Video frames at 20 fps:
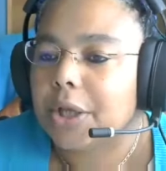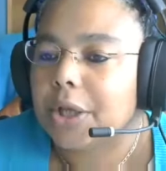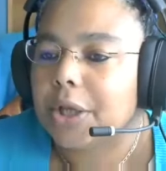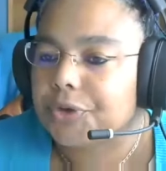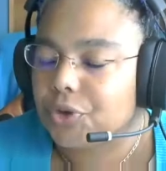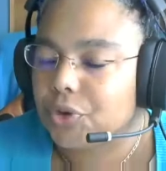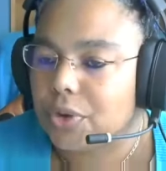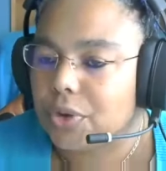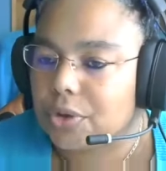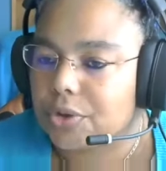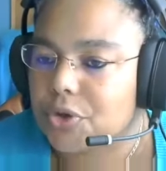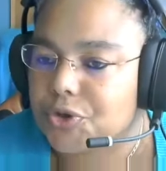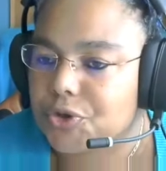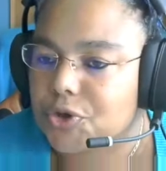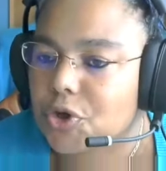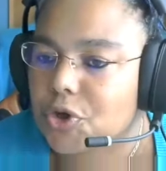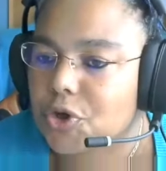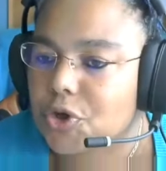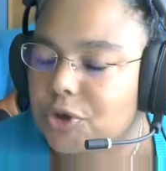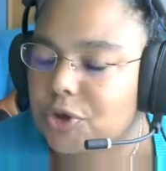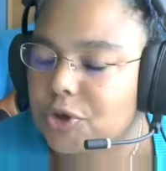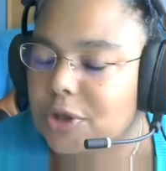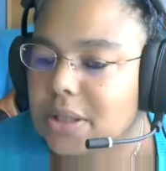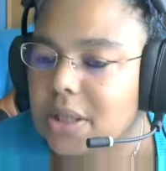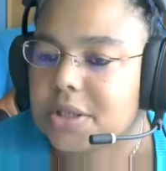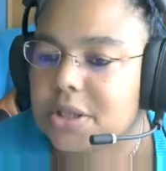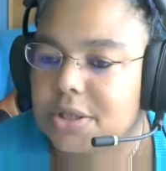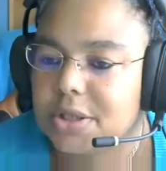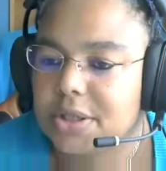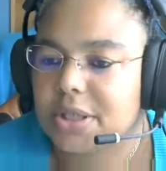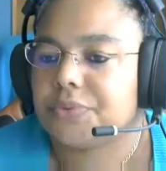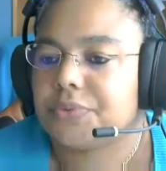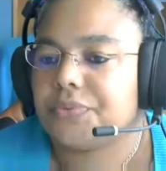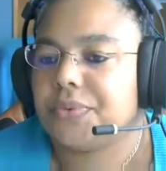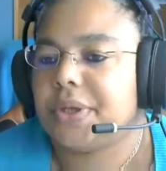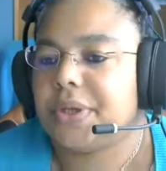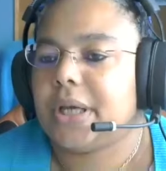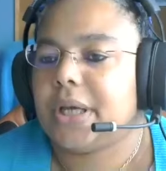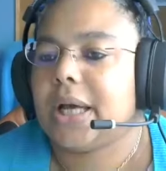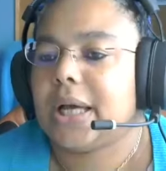the social identity that
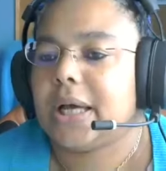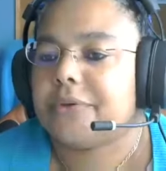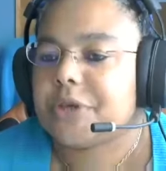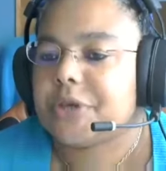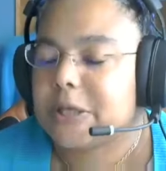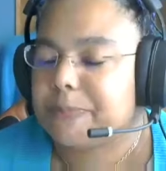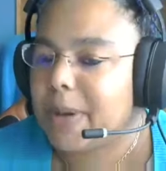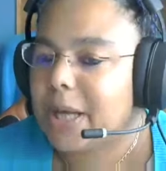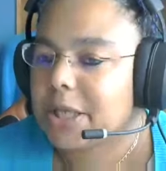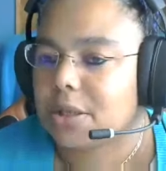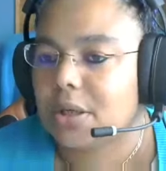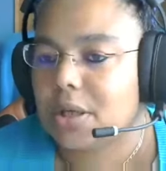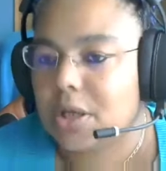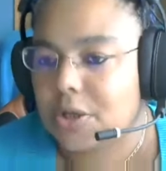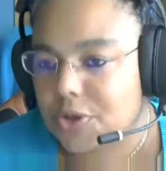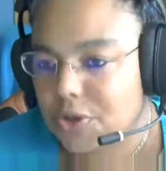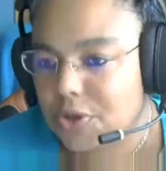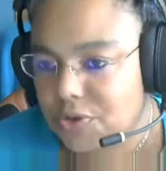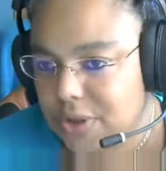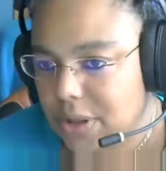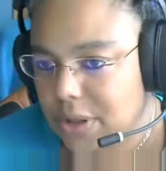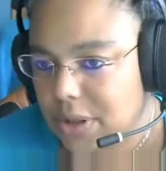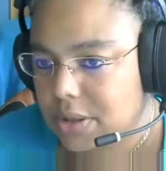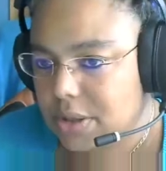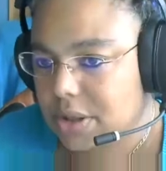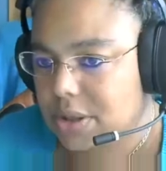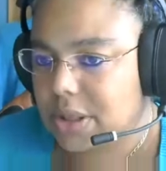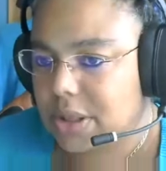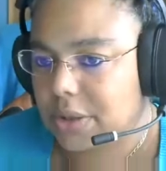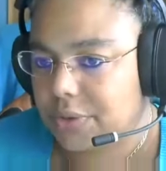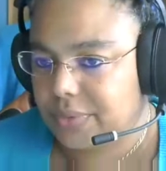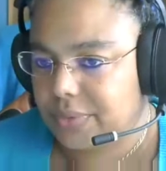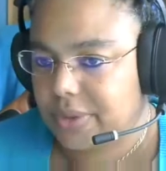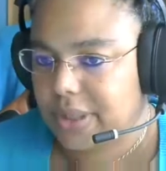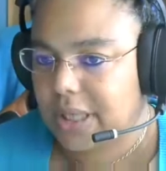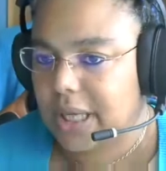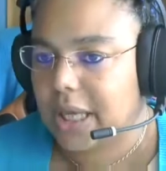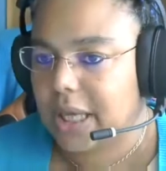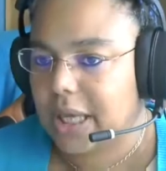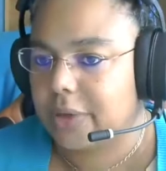we have, particular social identity that we
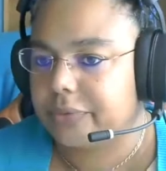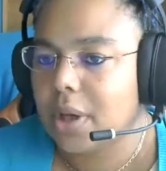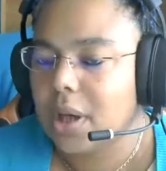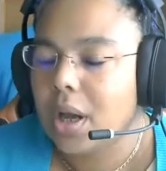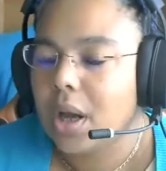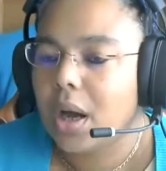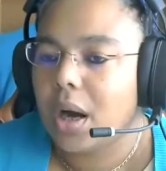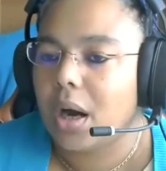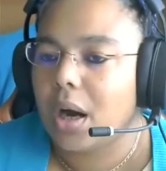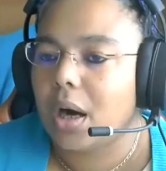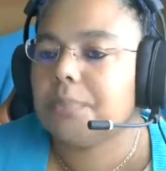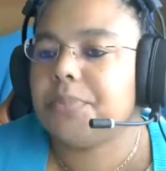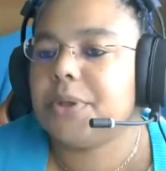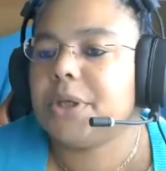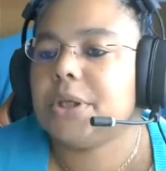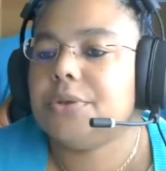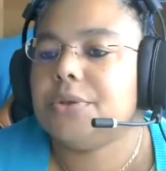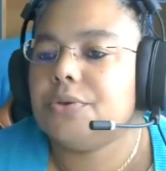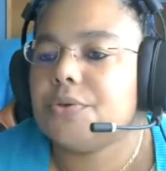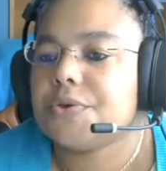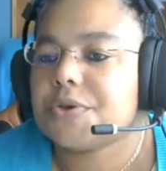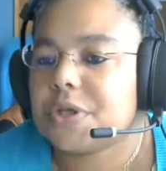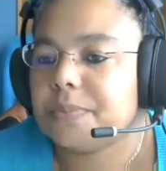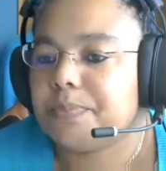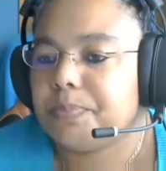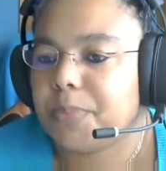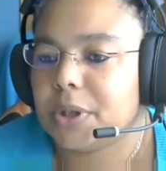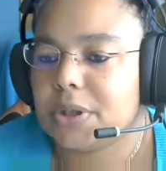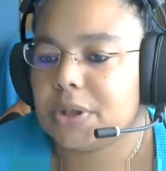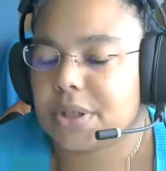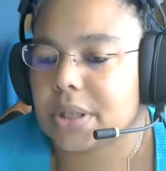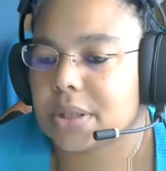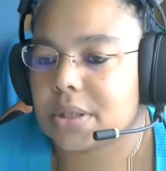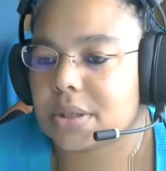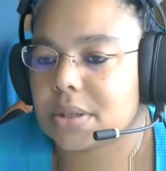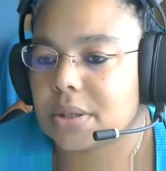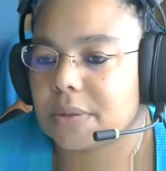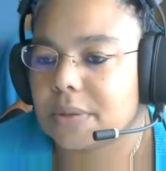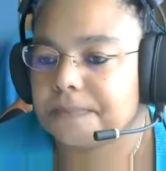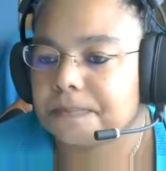have, are being used in
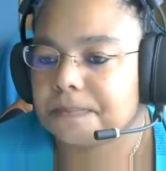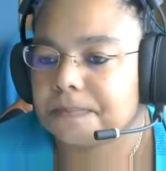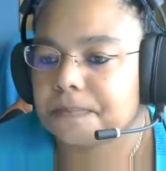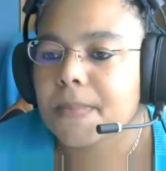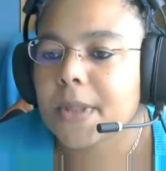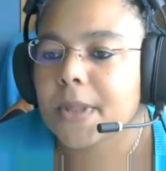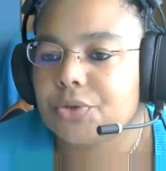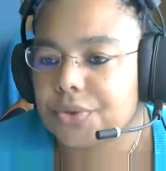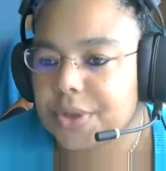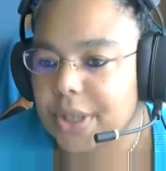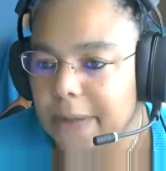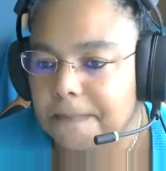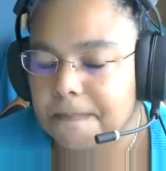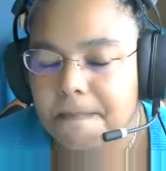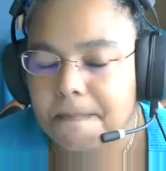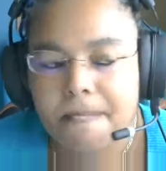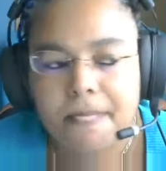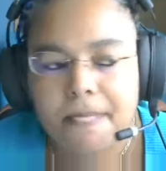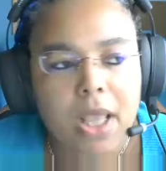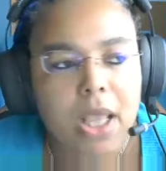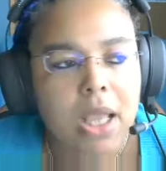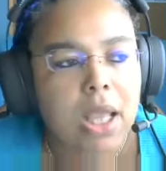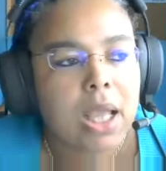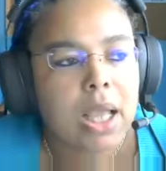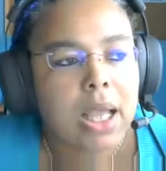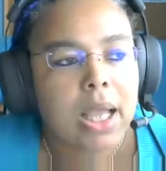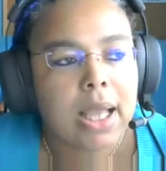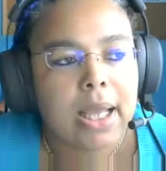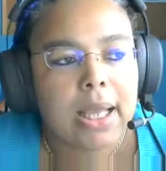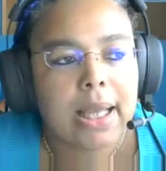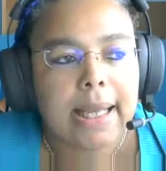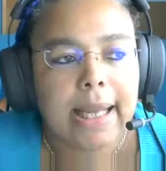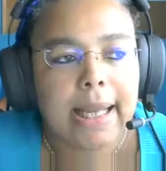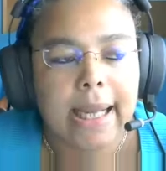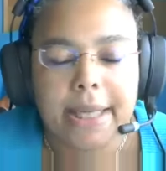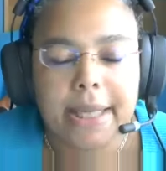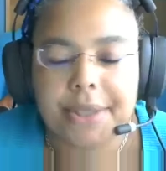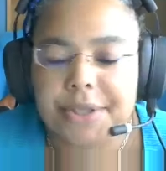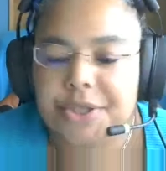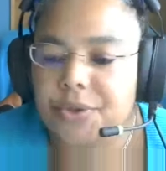politics today.
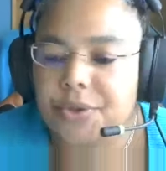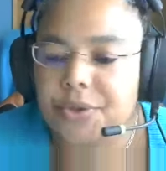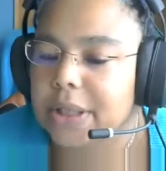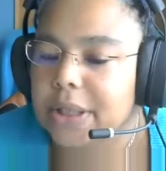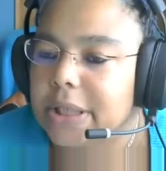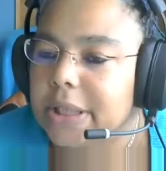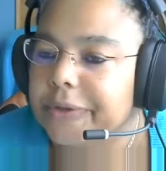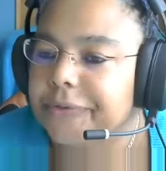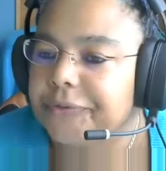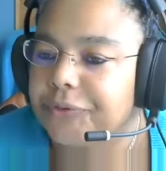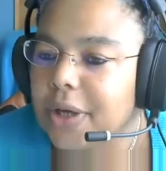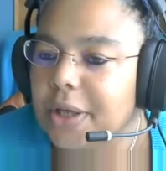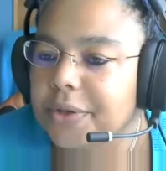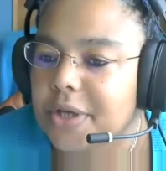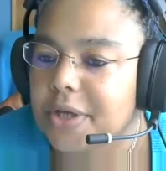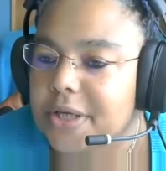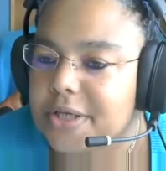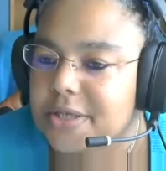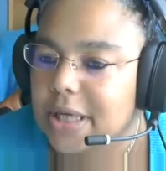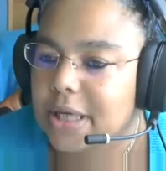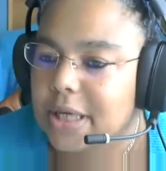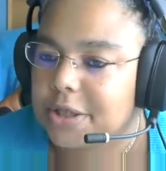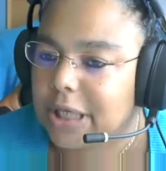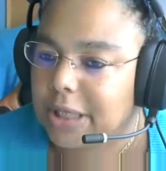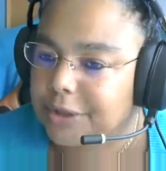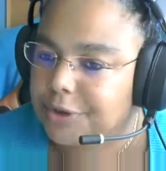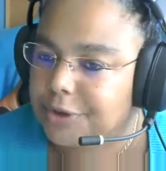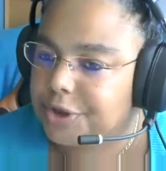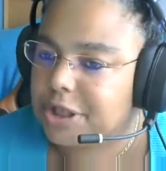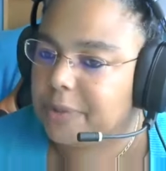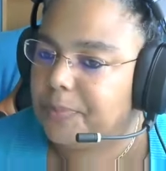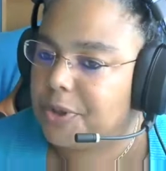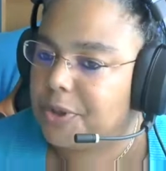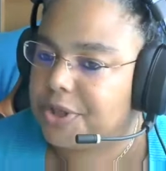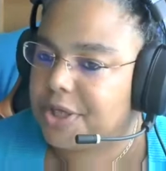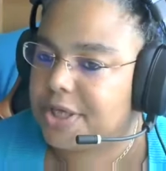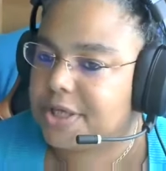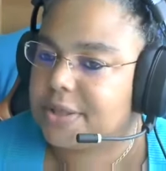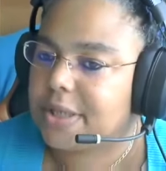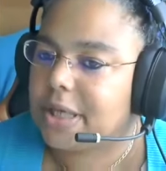And if you understand identity
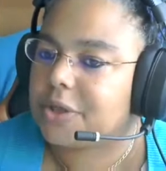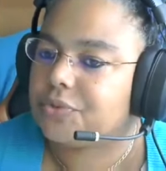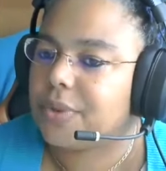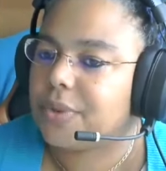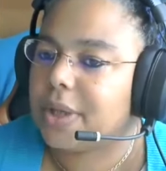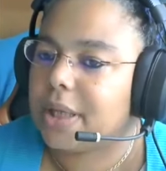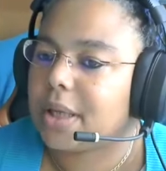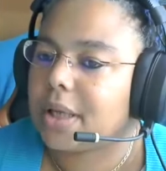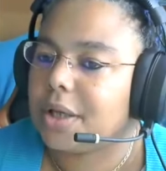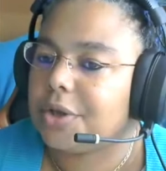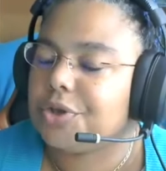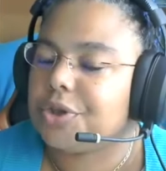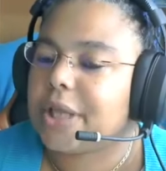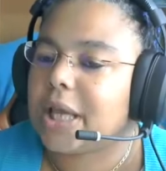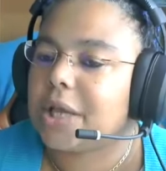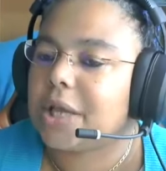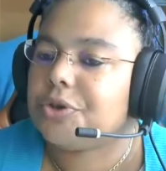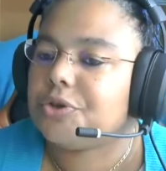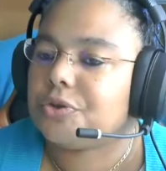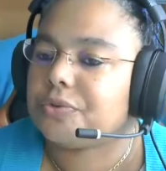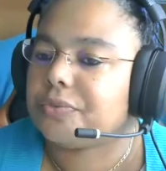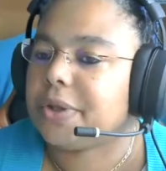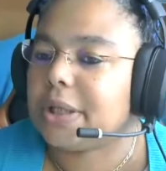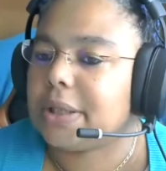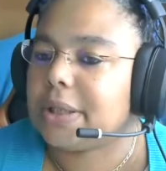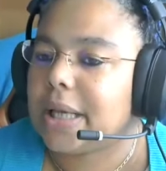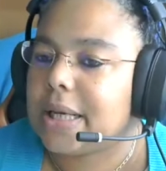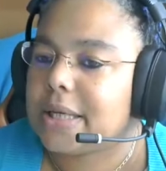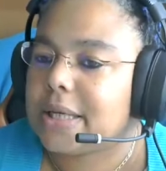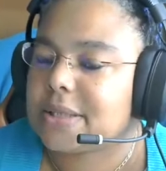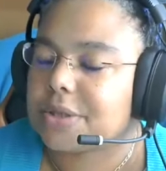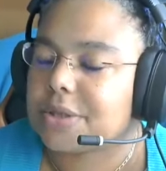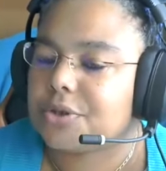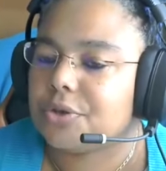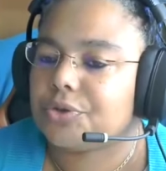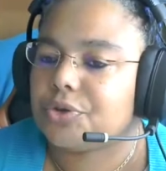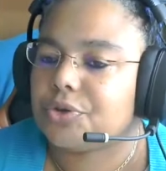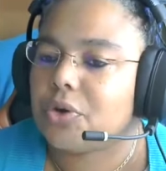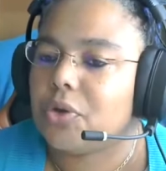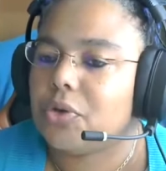politics that way, then you realize that
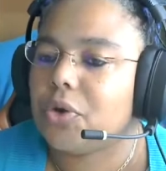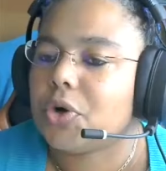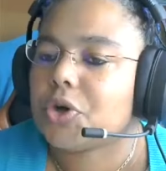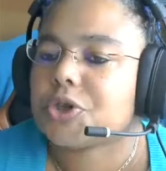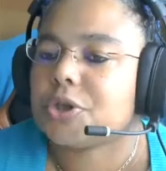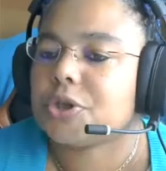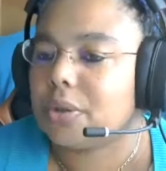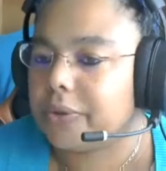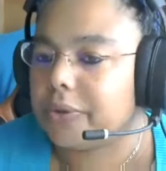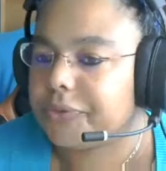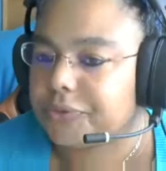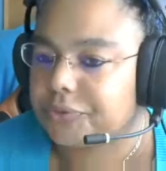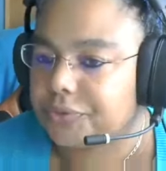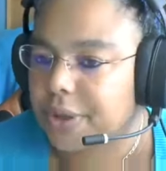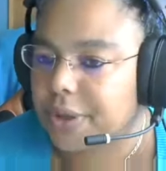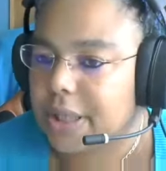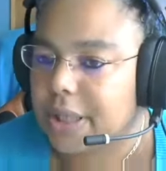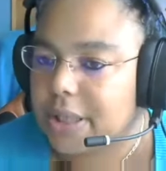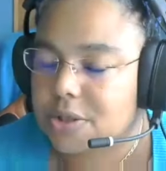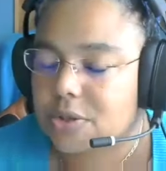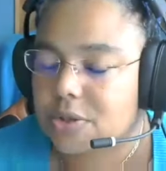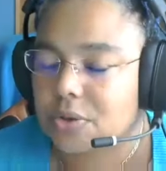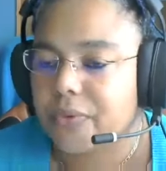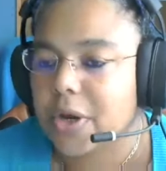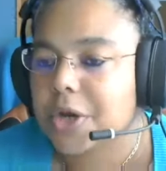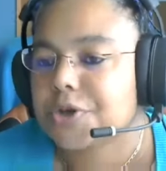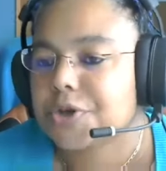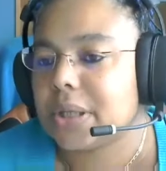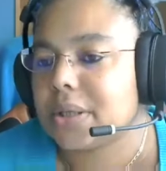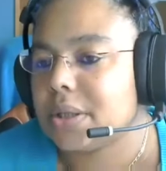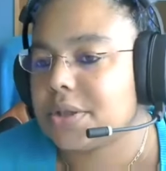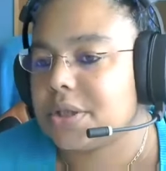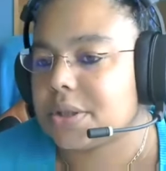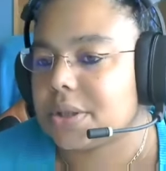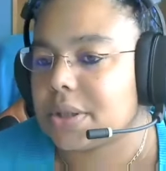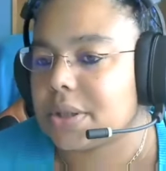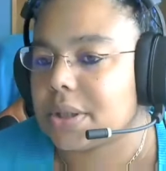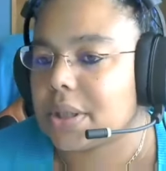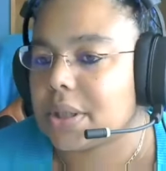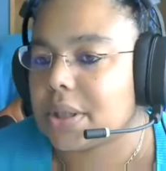the notion of race or racial
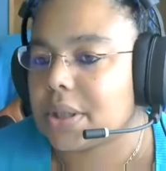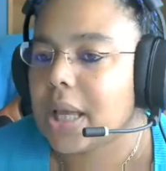identity